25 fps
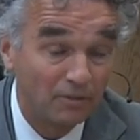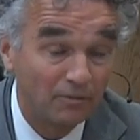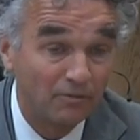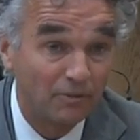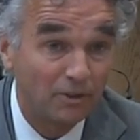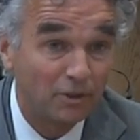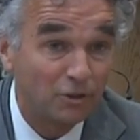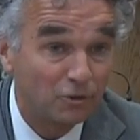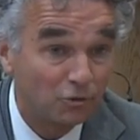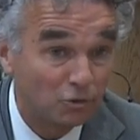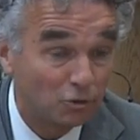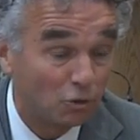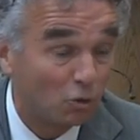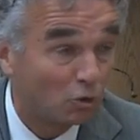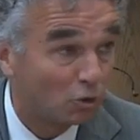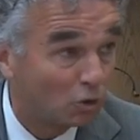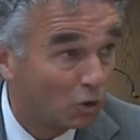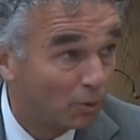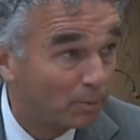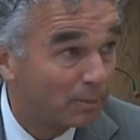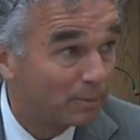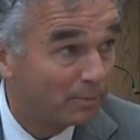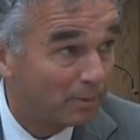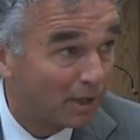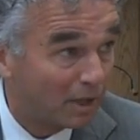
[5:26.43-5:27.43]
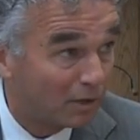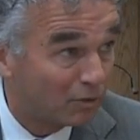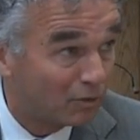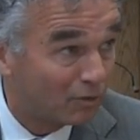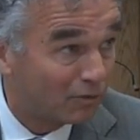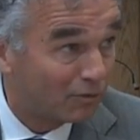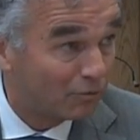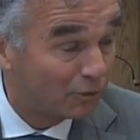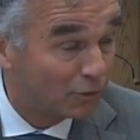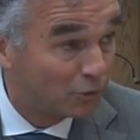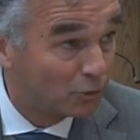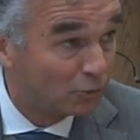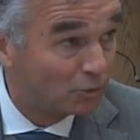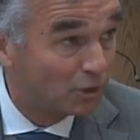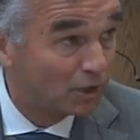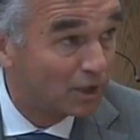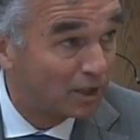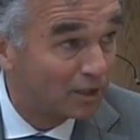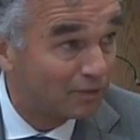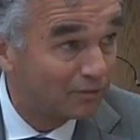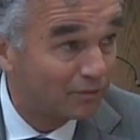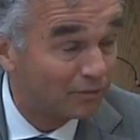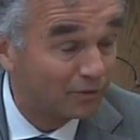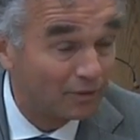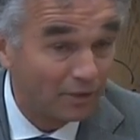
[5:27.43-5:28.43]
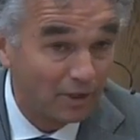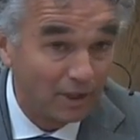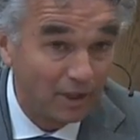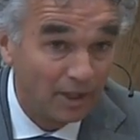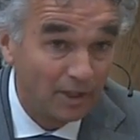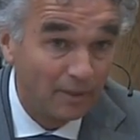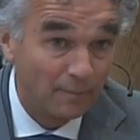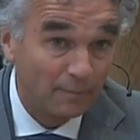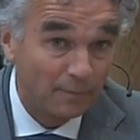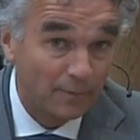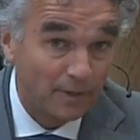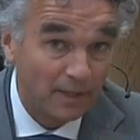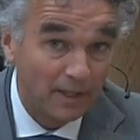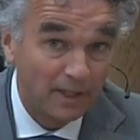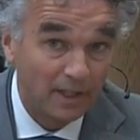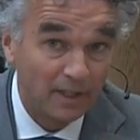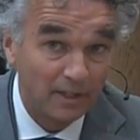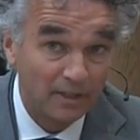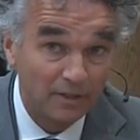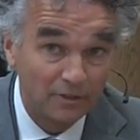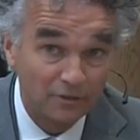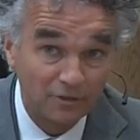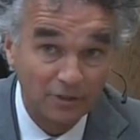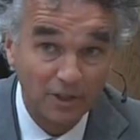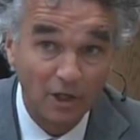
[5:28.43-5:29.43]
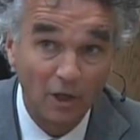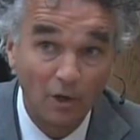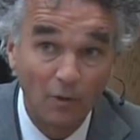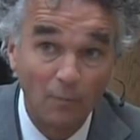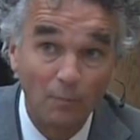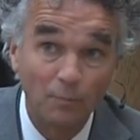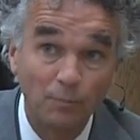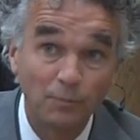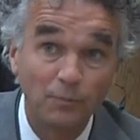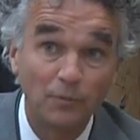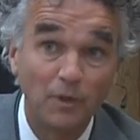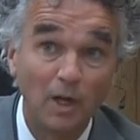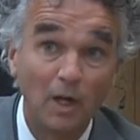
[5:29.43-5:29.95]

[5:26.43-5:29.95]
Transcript: very strong lobby power of Unilever and Shell.